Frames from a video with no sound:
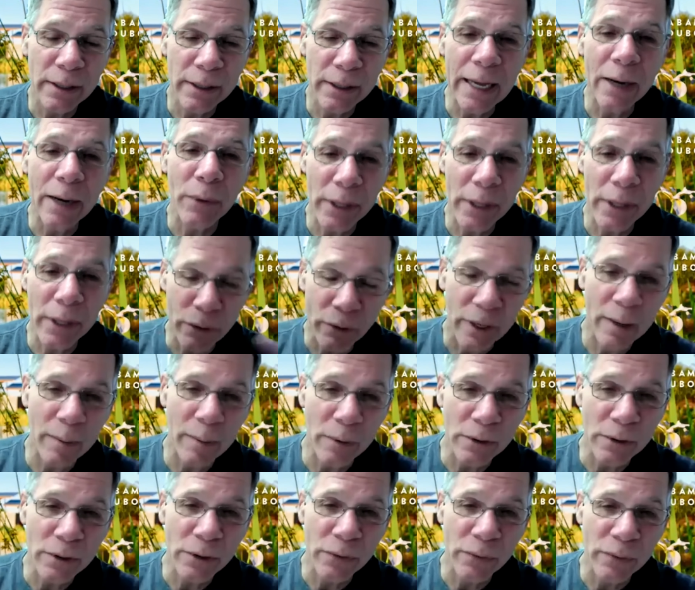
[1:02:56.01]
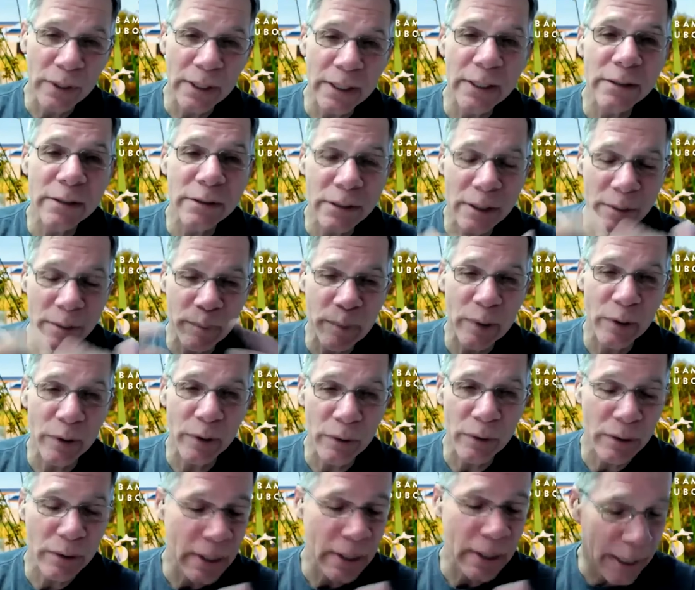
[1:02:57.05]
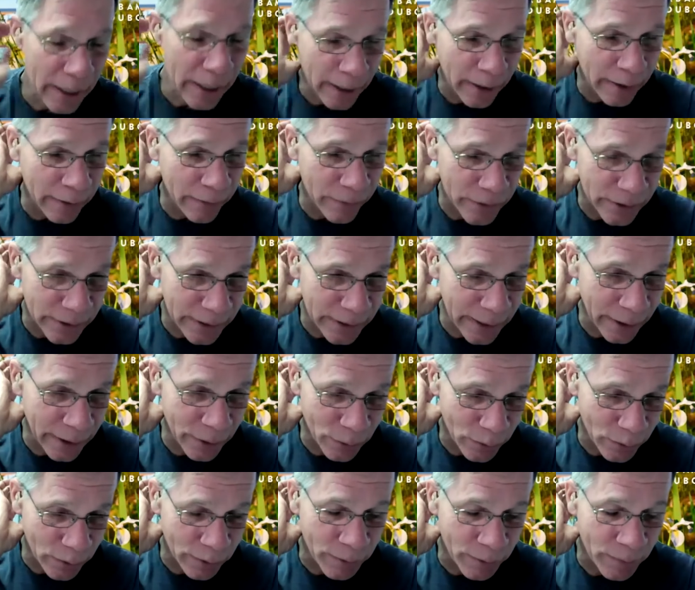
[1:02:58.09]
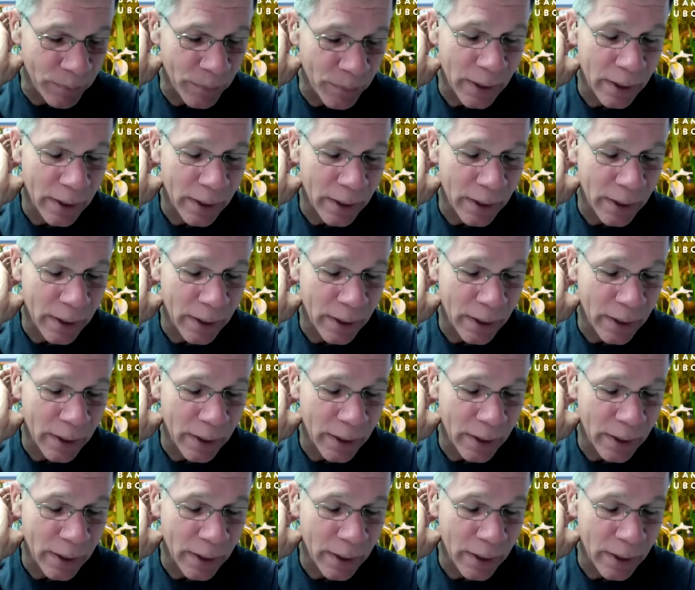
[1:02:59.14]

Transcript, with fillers: that way they're able to release the bird ahead of schedule.